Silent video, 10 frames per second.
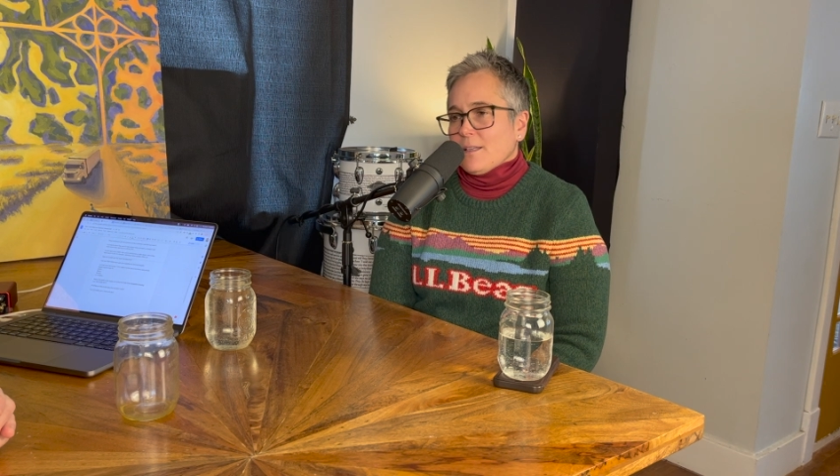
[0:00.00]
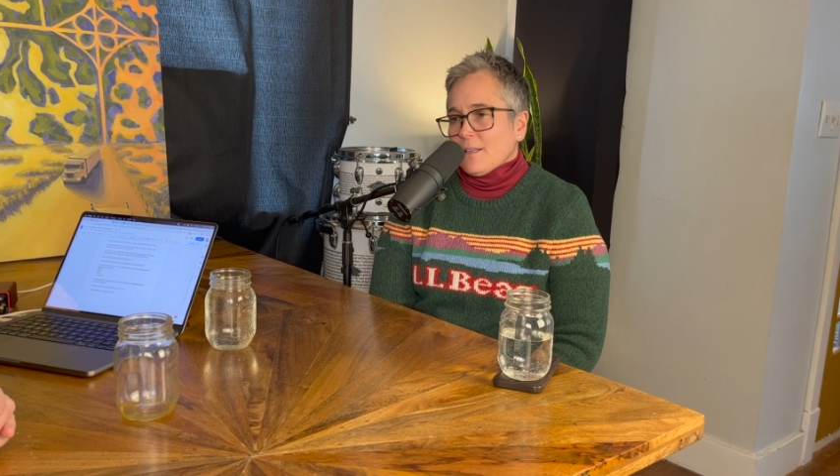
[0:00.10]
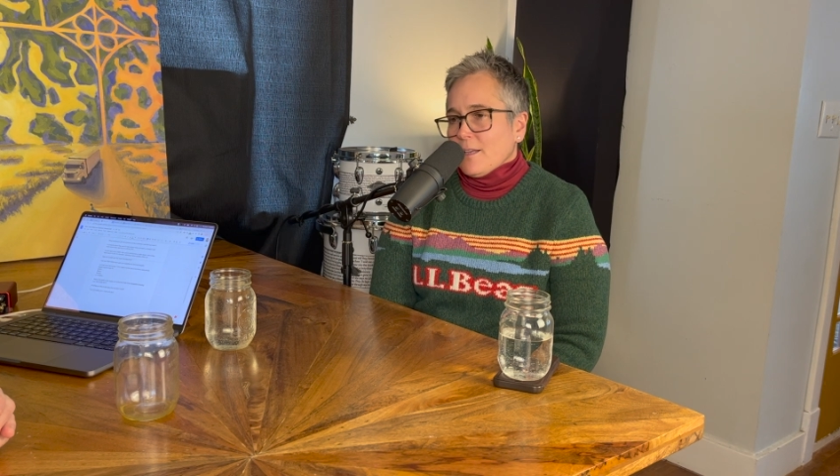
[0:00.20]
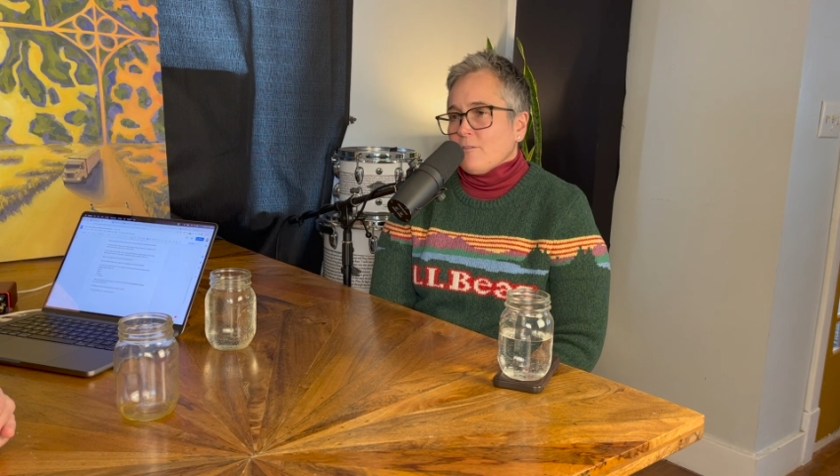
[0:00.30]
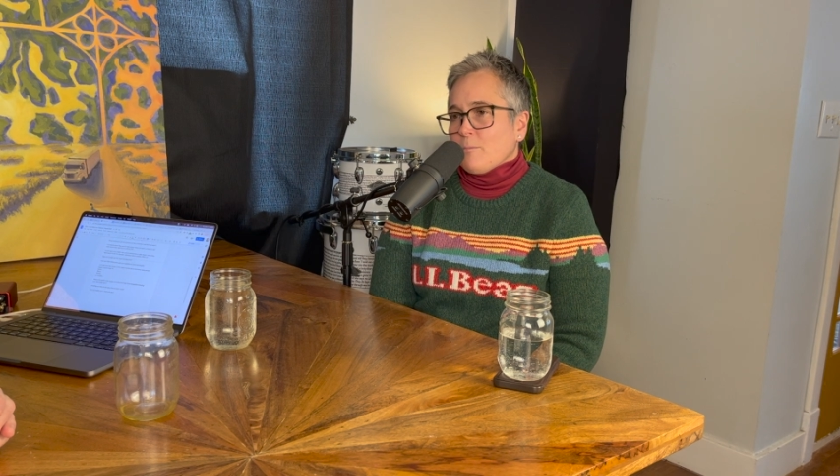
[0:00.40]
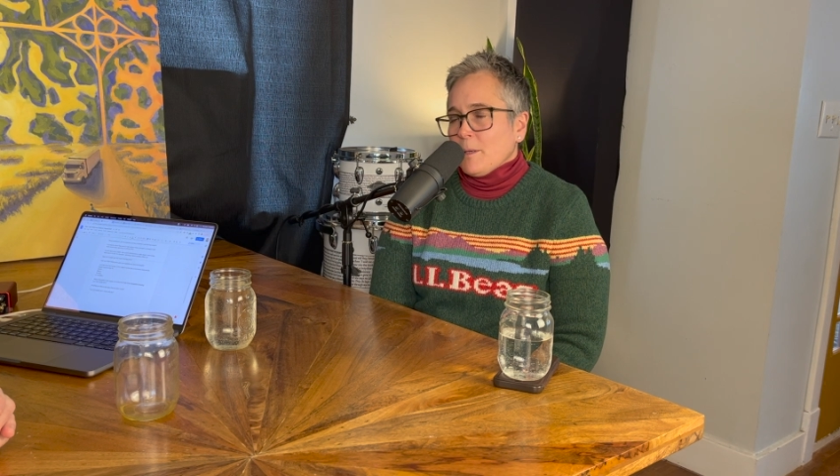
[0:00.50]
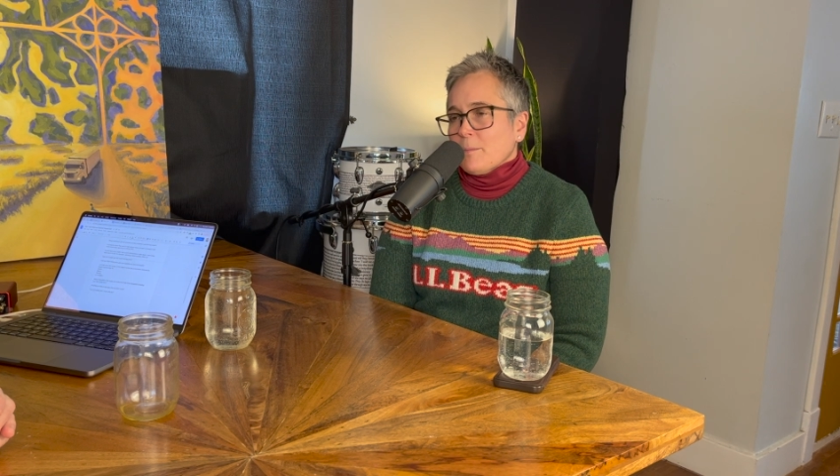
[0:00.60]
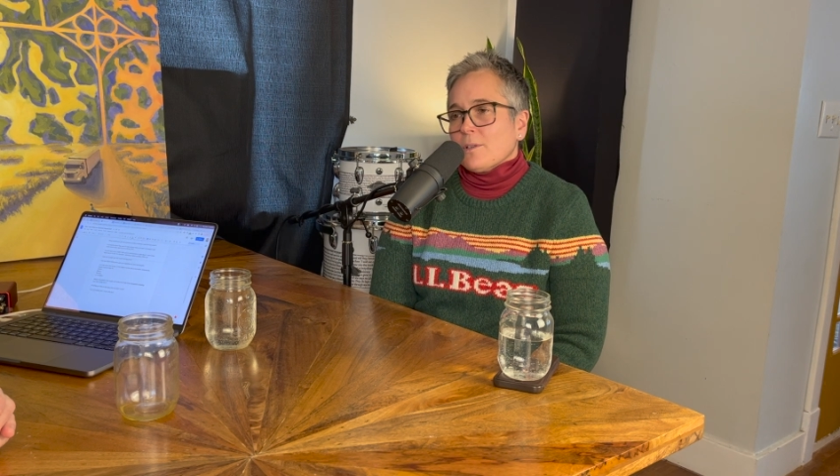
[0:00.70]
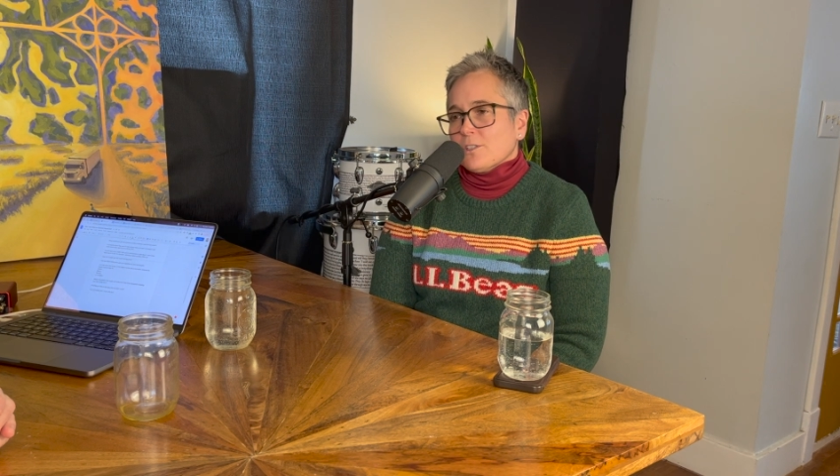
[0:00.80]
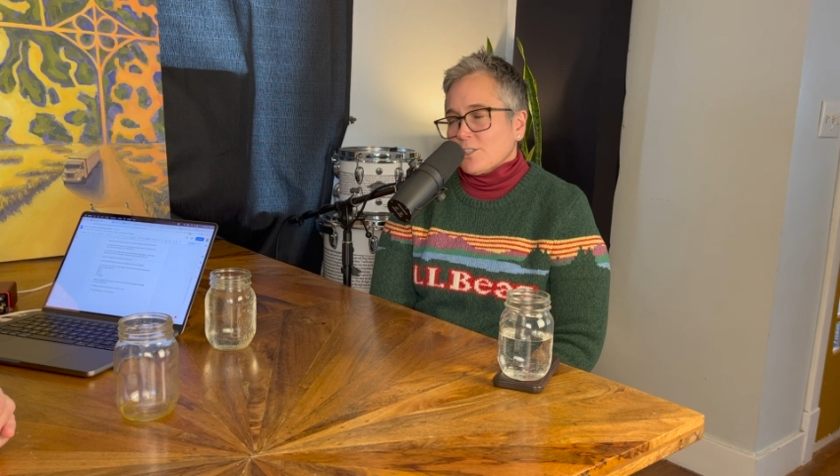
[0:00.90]
if people
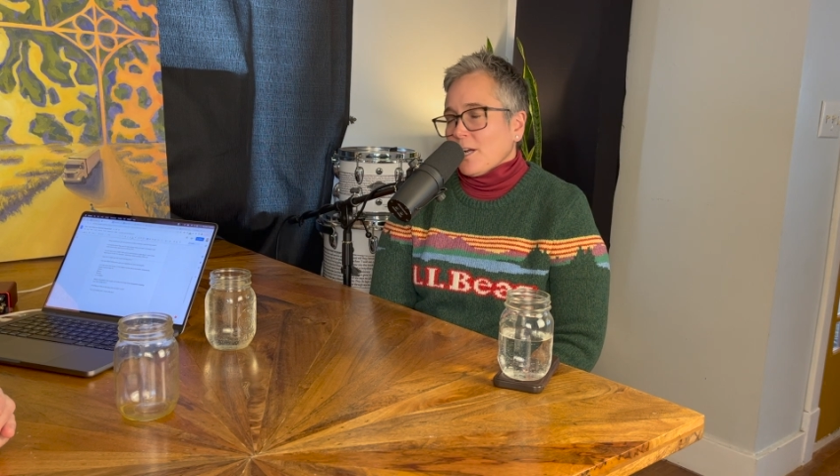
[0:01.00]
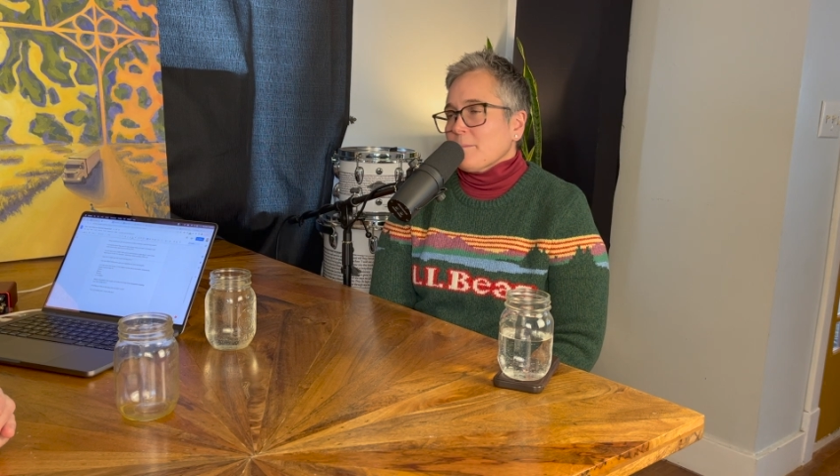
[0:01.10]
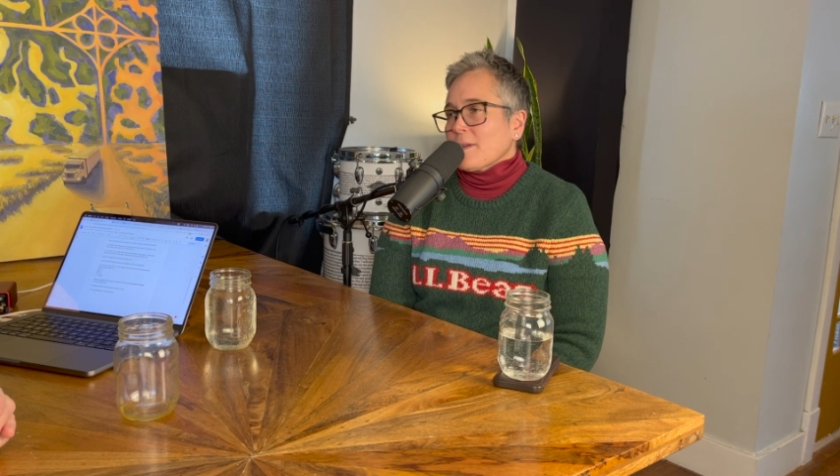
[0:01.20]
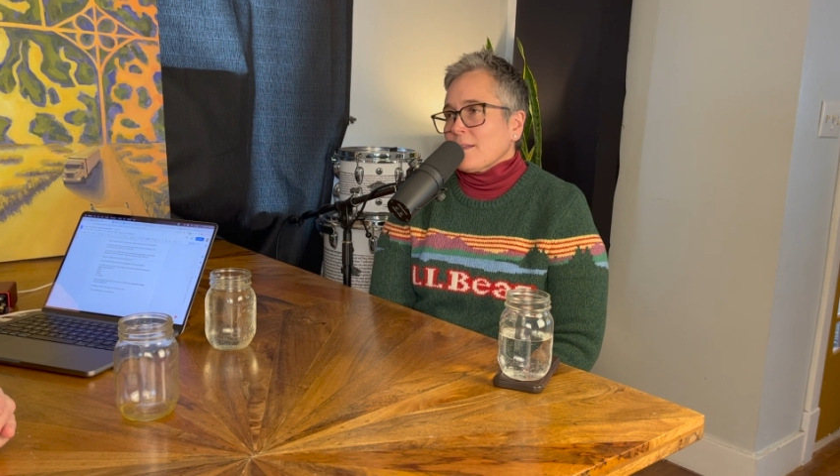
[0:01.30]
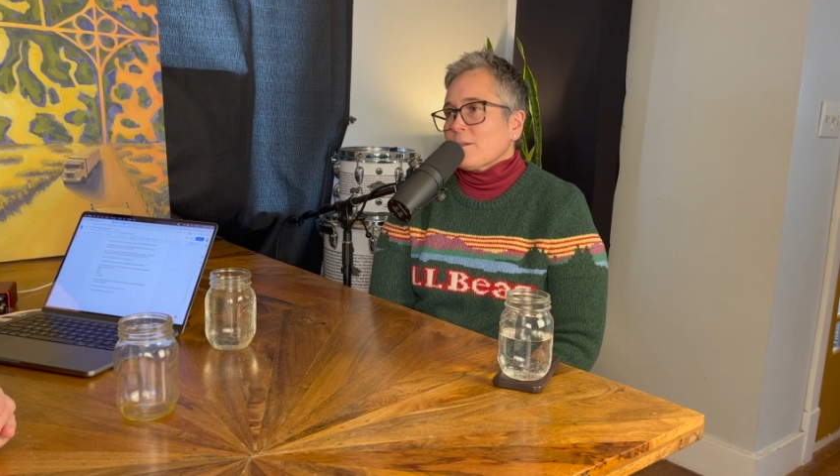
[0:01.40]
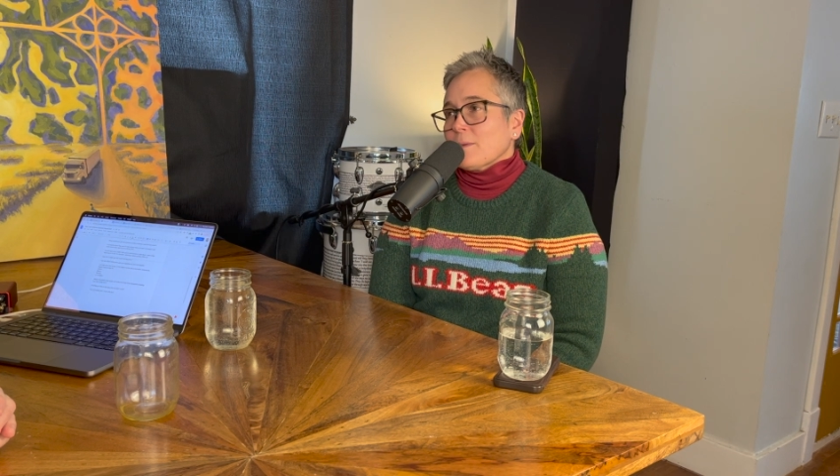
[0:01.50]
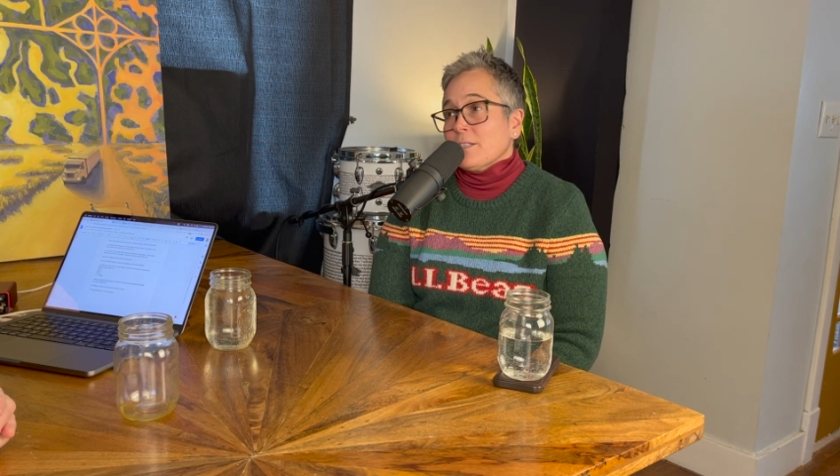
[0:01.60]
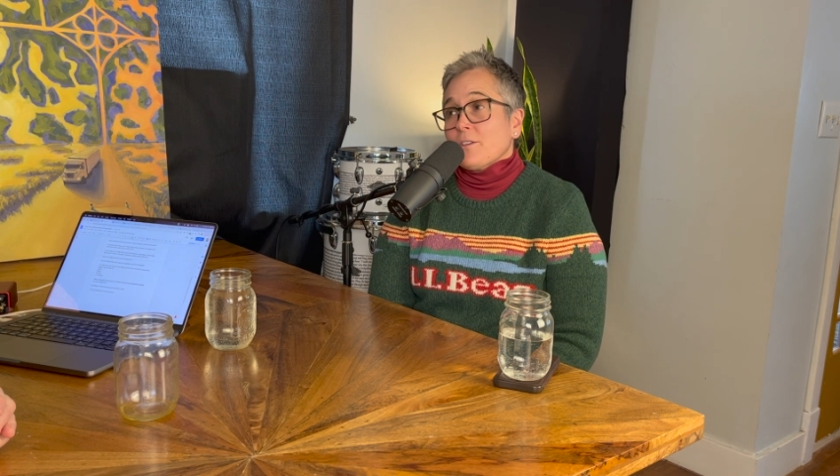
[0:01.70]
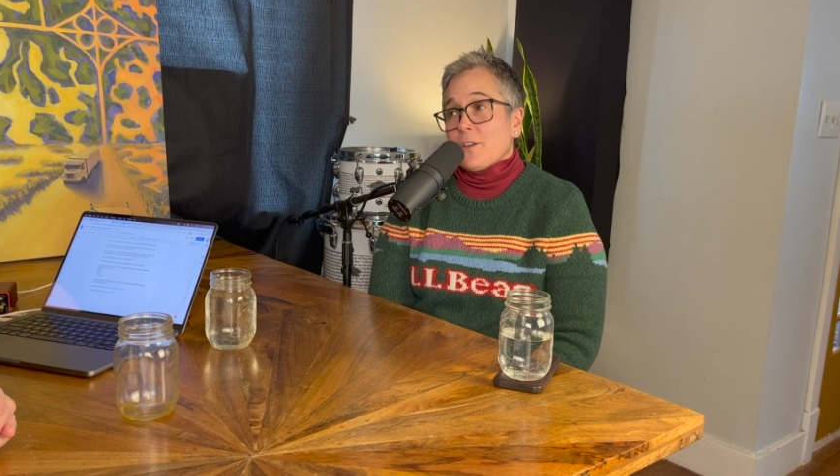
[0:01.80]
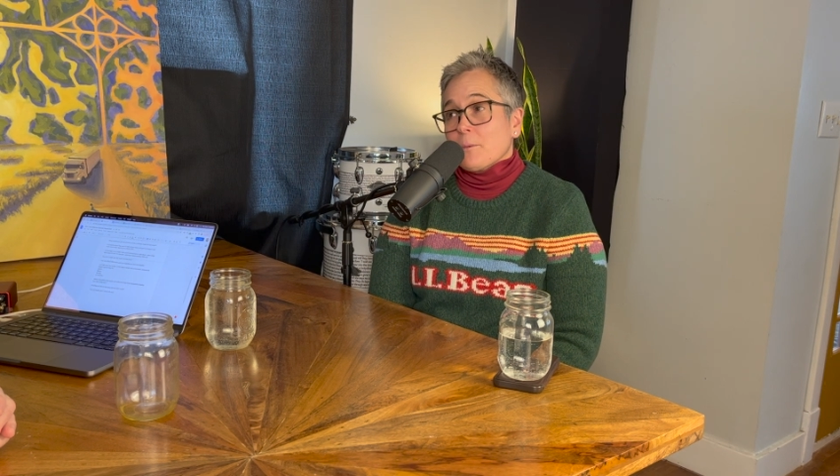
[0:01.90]
are shopping in the winter,
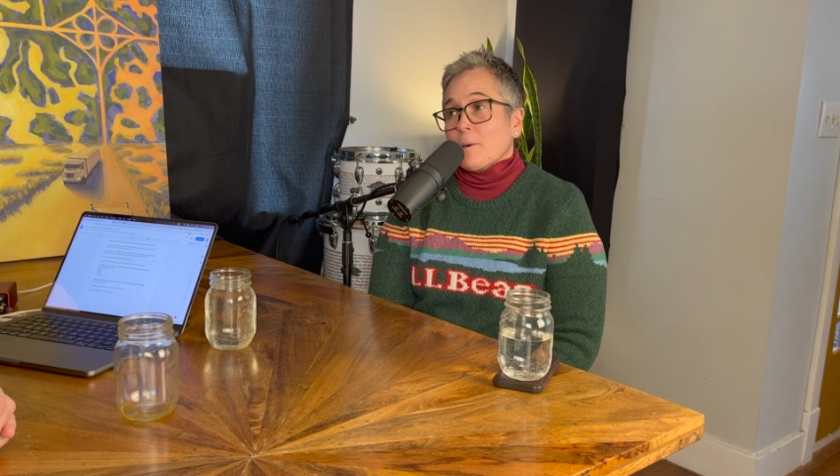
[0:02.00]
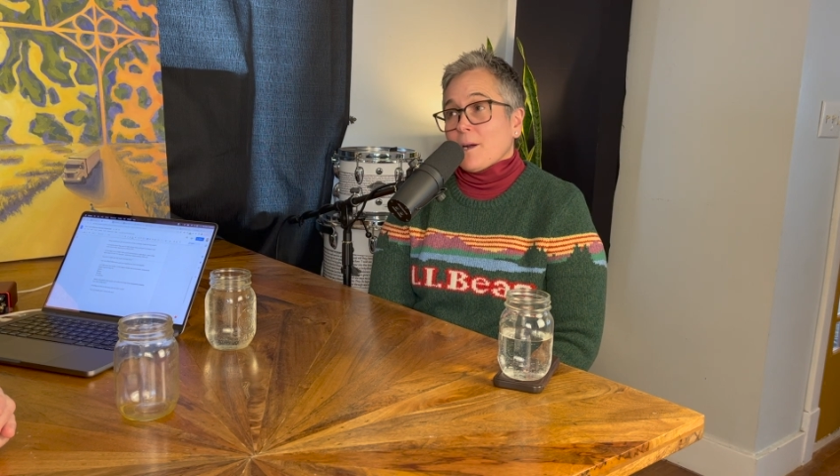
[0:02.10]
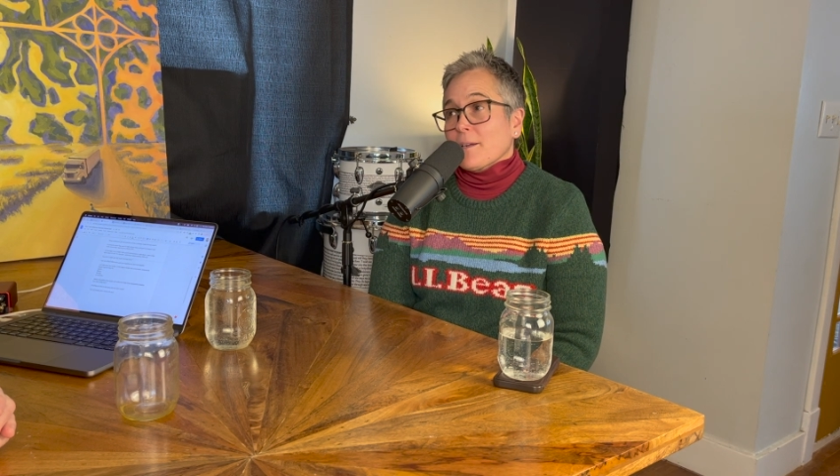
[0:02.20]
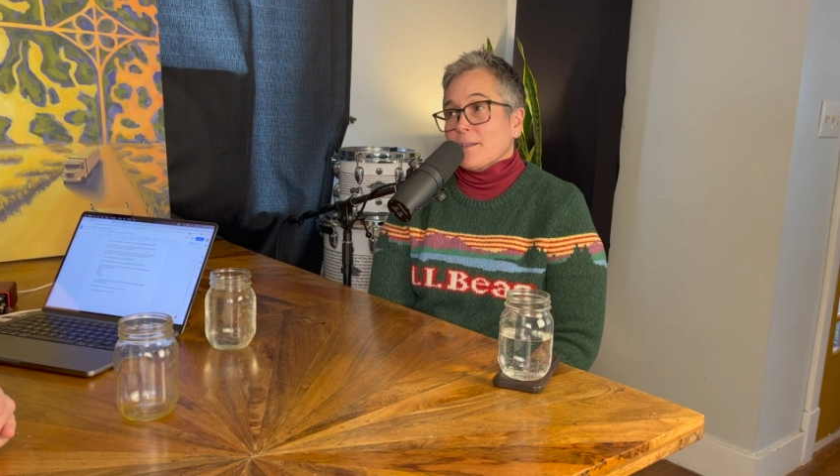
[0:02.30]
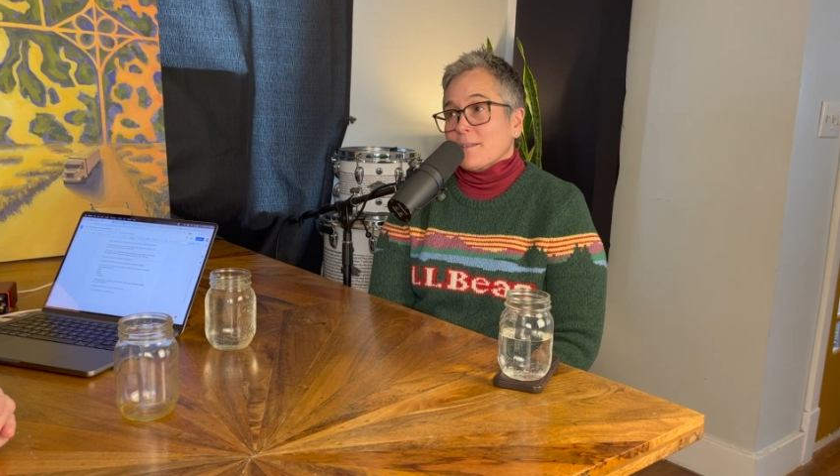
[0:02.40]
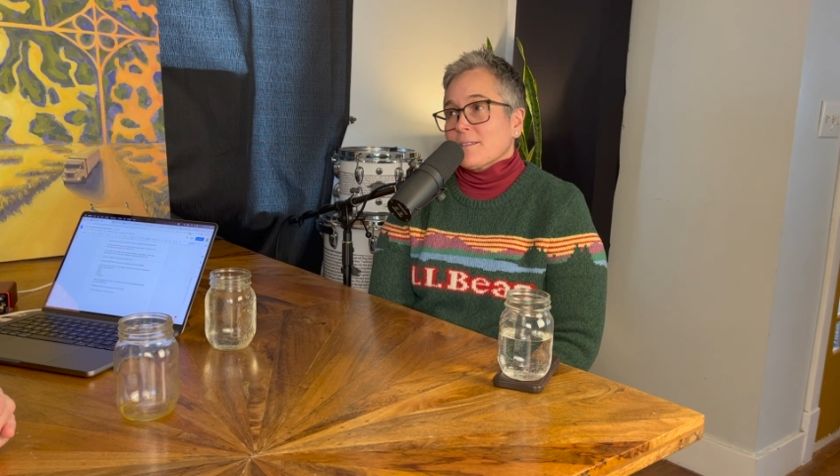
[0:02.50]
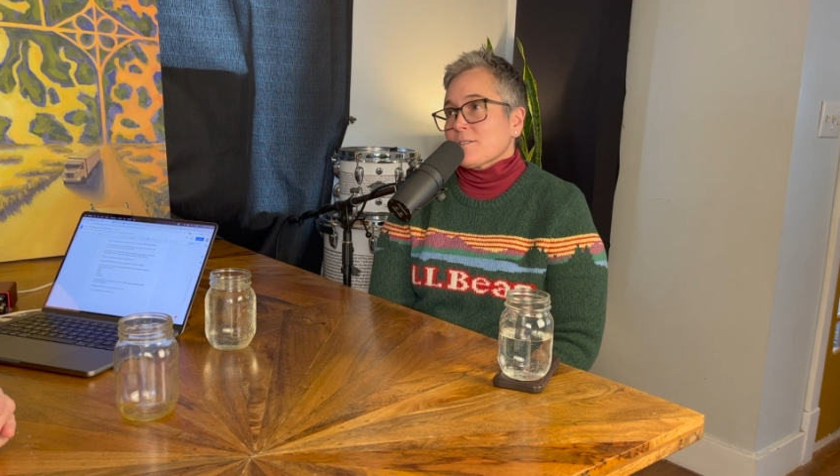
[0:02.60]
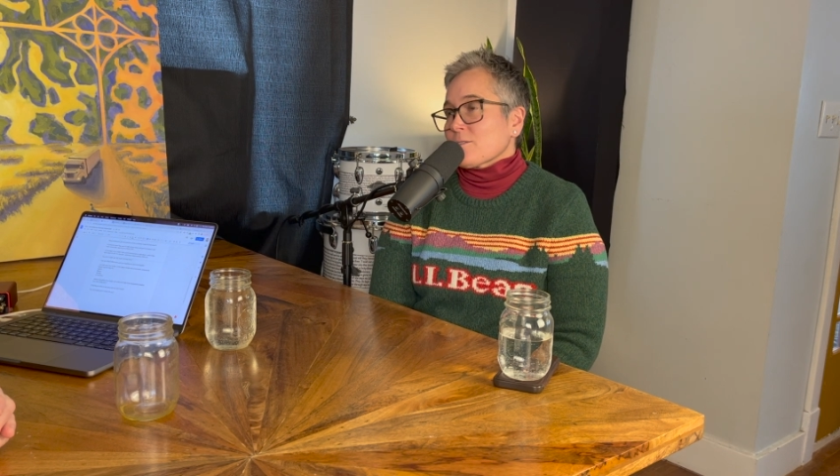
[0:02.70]
they're buying. So